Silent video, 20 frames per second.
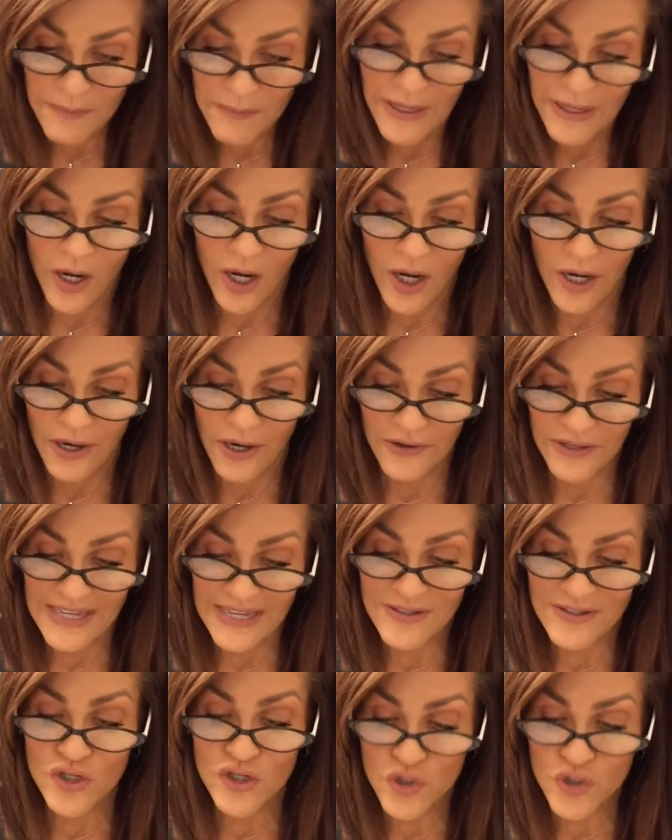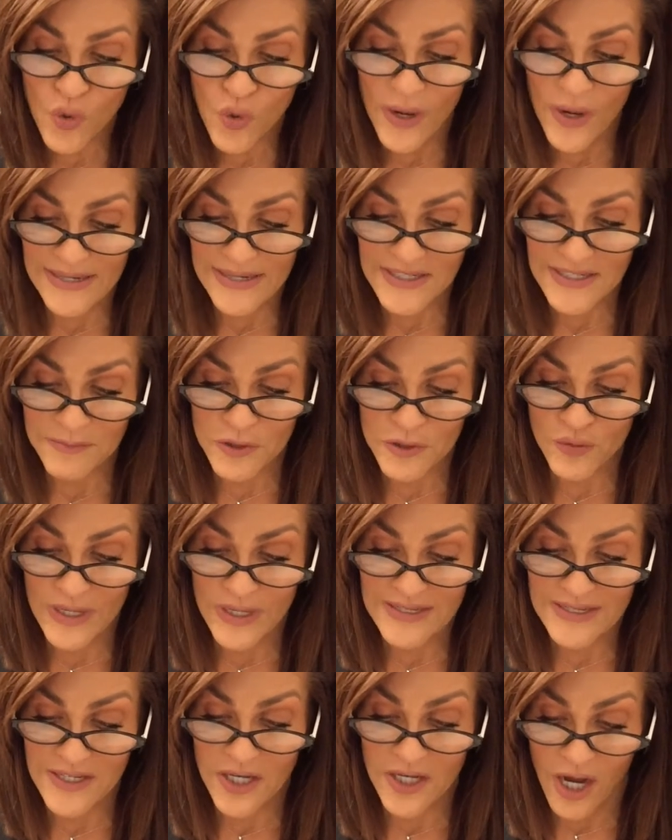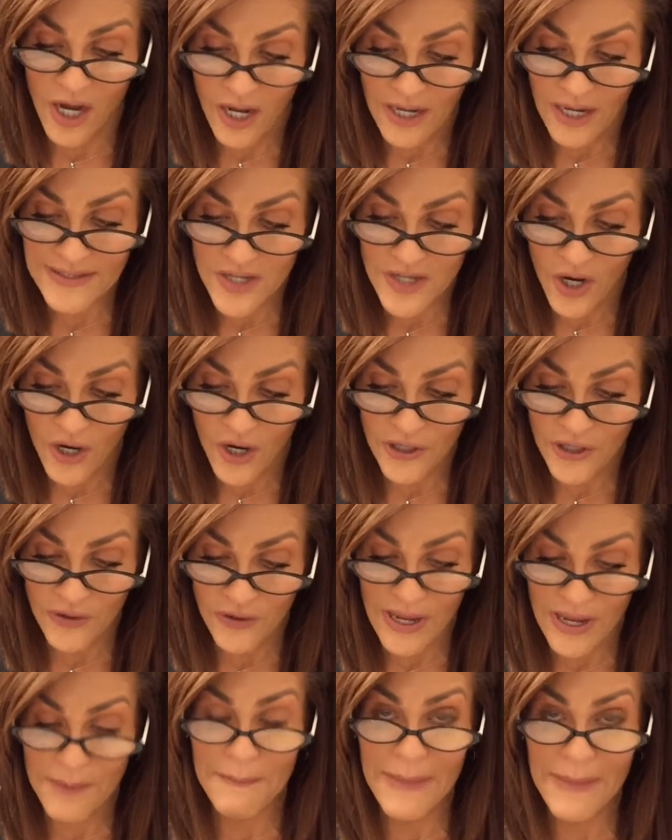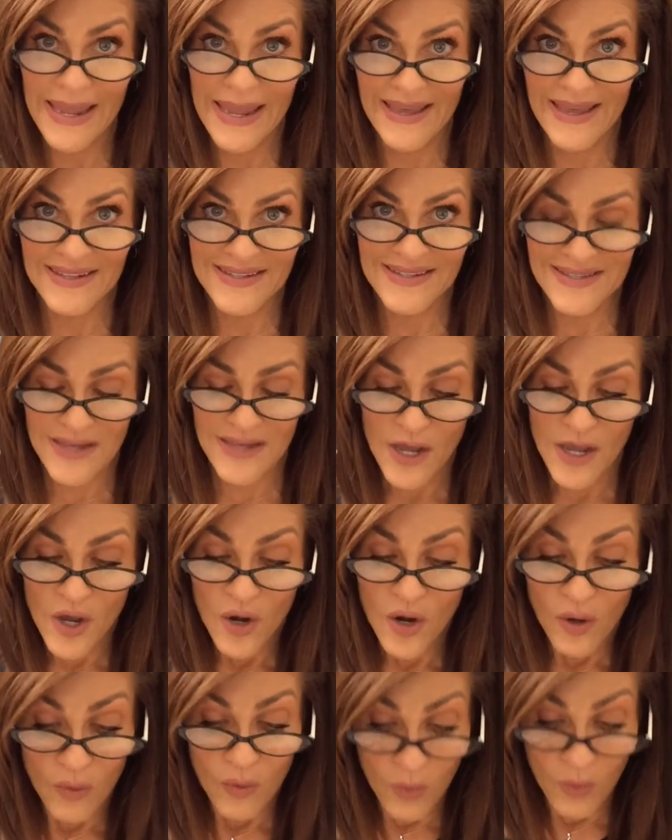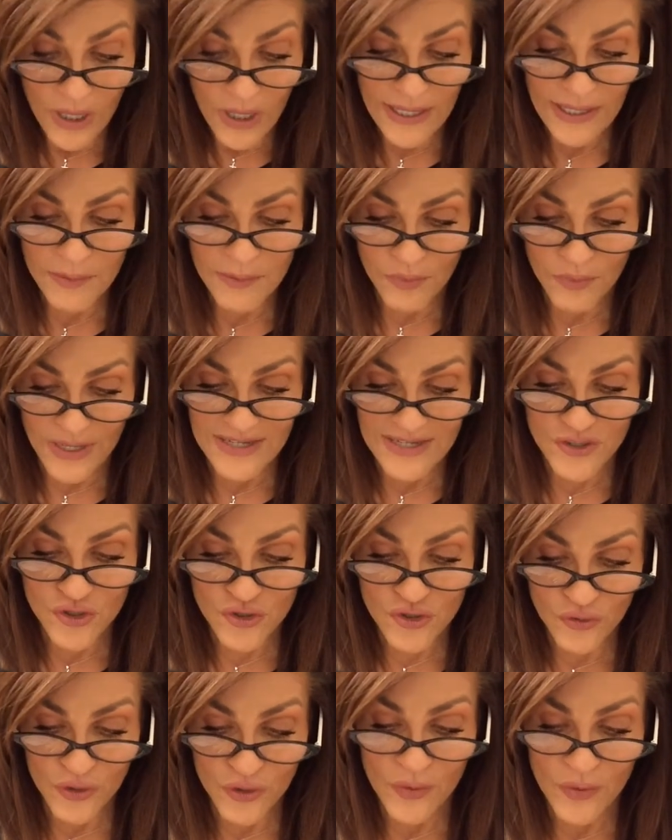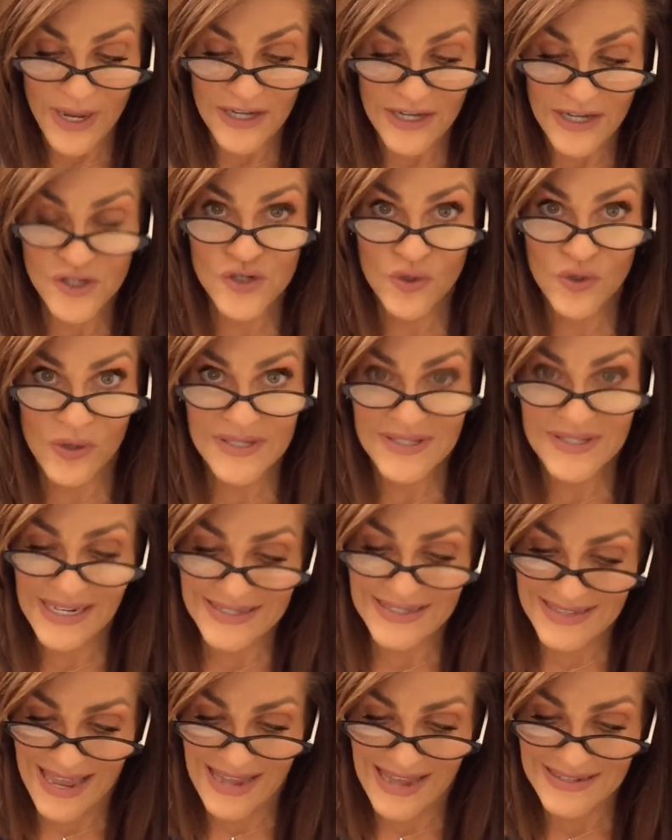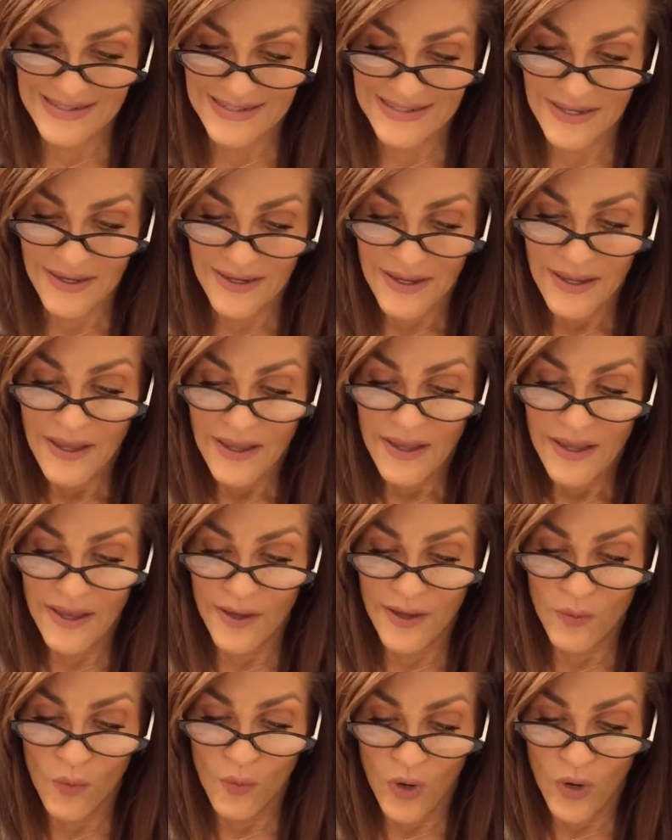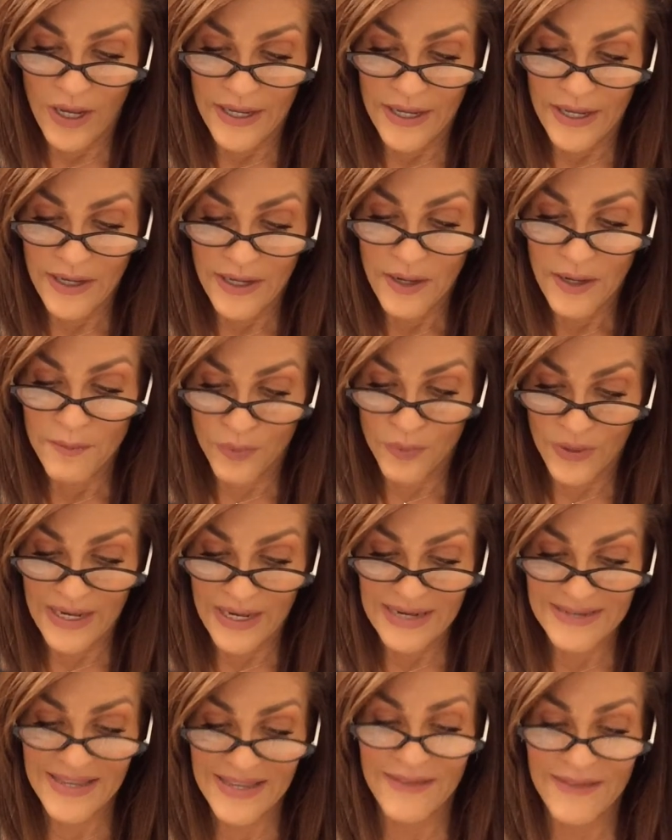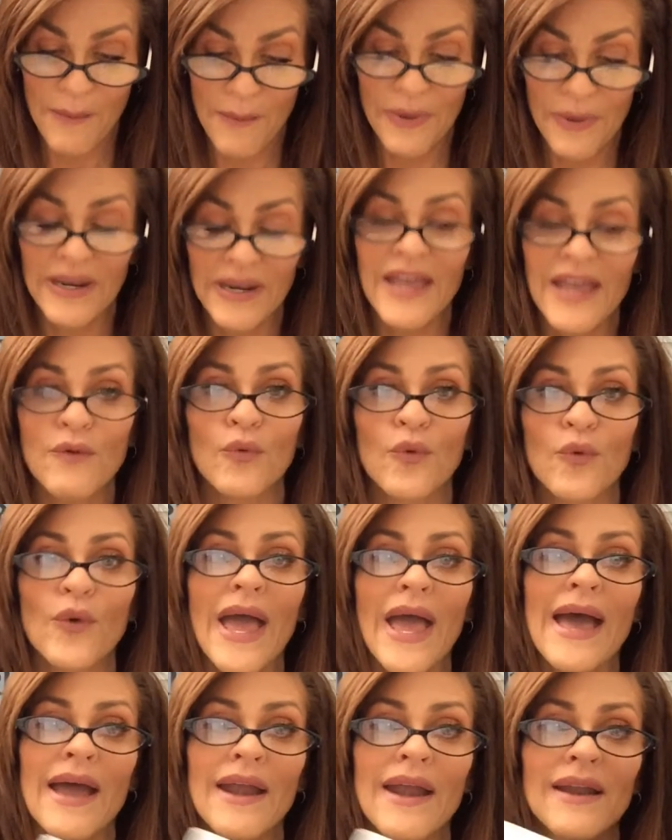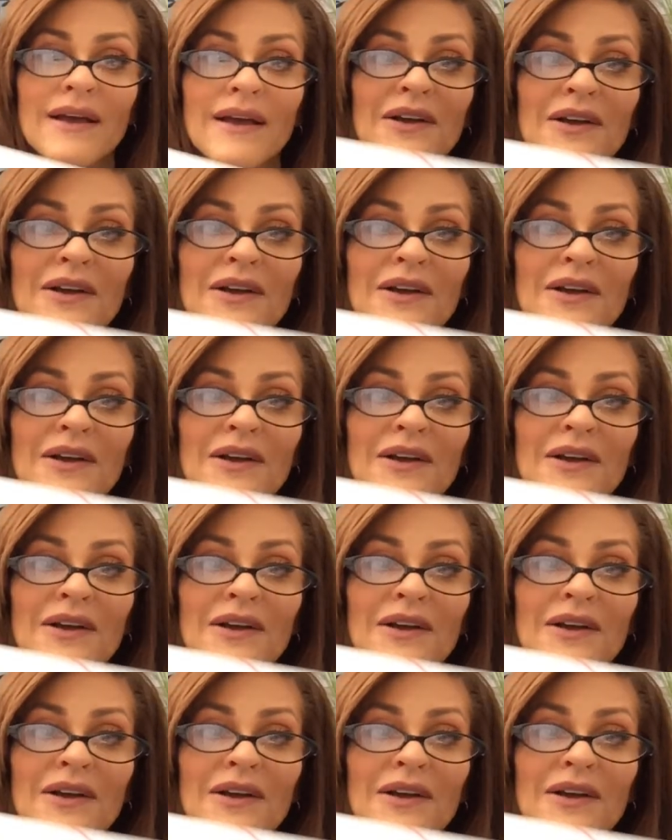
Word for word: can be hard. It's a choice between God's honor and man's. One brings true and sure success, and one brings, and I put it in red